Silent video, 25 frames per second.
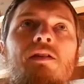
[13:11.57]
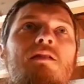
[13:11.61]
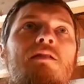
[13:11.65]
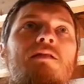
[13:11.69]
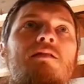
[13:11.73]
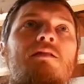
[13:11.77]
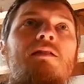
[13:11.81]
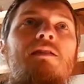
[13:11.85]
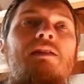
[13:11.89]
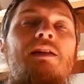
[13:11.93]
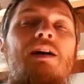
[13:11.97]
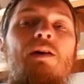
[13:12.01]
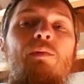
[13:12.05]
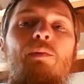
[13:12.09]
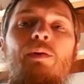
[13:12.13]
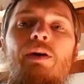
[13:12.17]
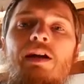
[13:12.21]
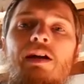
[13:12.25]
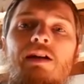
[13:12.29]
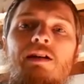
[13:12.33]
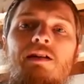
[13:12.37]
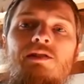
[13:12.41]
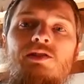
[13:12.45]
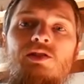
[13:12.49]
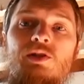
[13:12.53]
So now we
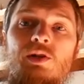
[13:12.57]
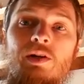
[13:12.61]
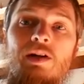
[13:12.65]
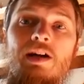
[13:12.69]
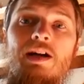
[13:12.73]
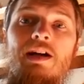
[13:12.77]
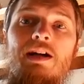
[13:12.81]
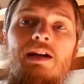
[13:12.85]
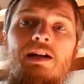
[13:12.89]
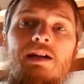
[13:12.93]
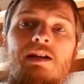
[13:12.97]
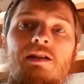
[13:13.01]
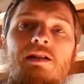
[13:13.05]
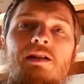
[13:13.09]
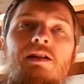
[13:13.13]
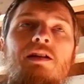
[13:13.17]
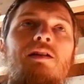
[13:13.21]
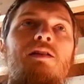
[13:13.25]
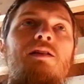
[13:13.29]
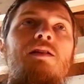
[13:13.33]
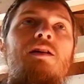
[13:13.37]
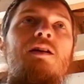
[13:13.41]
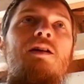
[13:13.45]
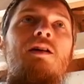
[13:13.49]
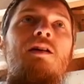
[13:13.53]
gotta try
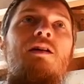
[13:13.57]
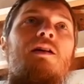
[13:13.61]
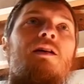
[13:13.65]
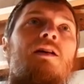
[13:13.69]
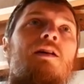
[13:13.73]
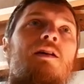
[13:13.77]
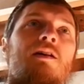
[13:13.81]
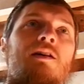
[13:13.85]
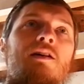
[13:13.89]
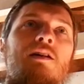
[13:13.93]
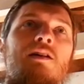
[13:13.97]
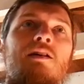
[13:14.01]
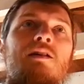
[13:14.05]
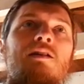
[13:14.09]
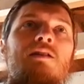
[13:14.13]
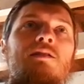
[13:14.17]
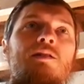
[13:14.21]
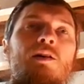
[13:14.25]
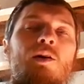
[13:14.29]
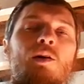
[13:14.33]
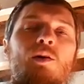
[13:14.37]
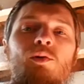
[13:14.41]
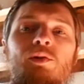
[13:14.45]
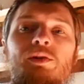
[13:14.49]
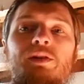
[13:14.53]

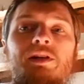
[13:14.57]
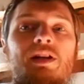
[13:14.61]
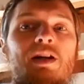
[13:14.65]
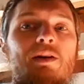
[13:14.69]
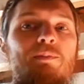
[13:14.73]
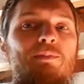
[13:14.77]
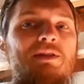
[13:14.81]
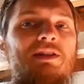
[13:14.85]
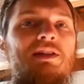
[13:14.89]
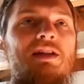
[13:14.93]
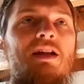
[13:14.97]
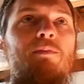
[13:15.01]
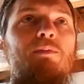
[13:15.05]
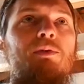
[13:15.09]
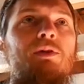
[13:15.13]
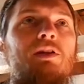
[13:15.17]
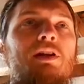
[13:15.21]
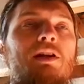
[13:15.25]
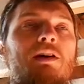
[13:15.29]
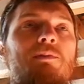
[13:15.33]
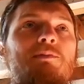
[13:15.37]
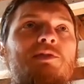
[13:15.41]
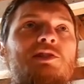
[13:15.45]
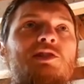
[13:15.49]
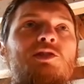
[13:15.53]
to hold it up, staple it
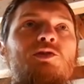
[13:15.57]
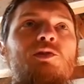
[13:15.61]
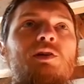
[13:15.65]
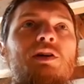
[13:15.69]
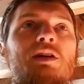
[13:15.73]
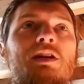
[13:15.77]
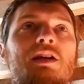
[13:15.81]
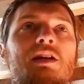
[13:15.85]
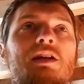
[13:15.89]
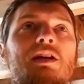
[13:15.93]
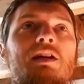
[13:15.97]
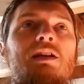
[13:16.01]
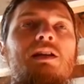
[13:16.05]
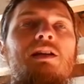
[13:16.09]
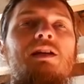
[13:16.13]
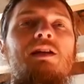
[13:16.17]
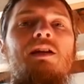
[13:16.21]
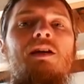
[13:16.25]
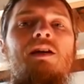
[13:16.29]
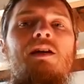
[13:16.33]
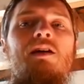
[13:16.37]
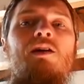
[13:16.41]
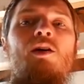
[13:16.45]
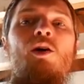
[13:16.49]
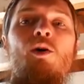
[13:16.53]
up straight, and
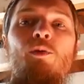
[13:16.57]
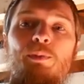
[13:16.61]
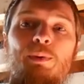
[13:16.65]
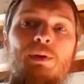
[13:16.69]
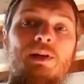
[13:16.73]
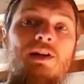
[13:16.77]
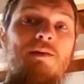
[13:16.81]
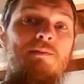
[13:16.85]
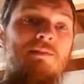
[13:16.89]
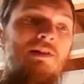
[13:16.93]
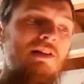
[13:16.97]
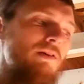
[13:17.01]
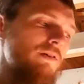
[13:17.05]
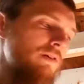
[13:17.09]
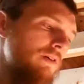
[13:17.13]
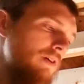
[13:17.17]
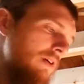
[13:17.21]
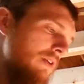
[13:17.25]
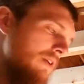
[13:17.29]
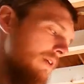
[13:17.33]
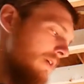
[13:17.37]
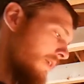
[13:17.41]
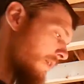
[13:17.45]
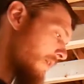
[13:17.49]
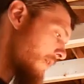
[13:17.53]
hope it comes out good.